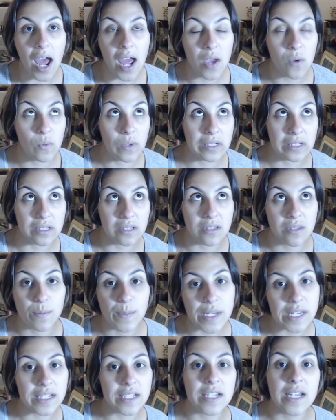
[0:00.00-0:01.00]
I went to
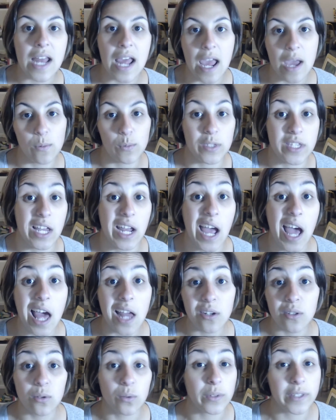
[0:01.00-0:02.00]
this meeting today and was like,
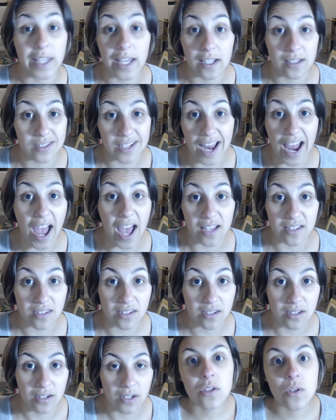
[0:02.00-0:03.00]
I don't know what the heck to
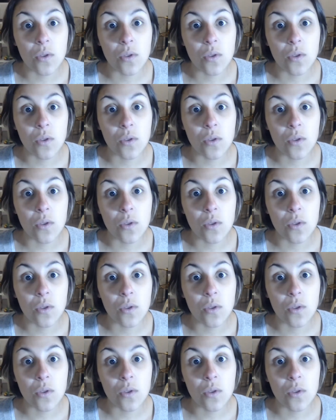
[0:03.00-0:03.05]
ask.